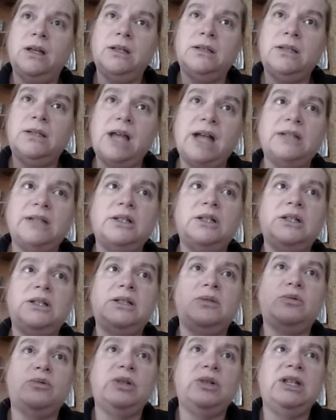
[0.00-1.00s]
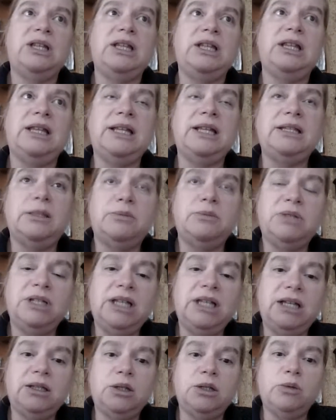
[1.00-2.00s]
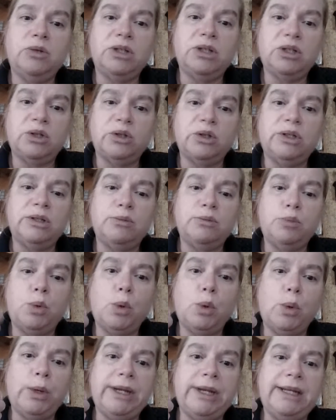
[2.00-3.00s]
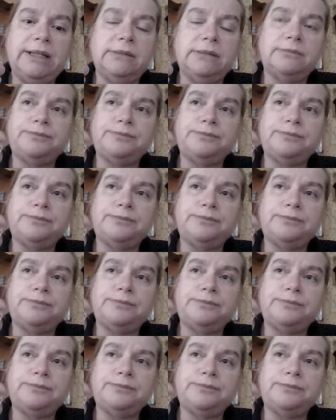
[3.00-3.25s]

doctors really like them to get to a certain point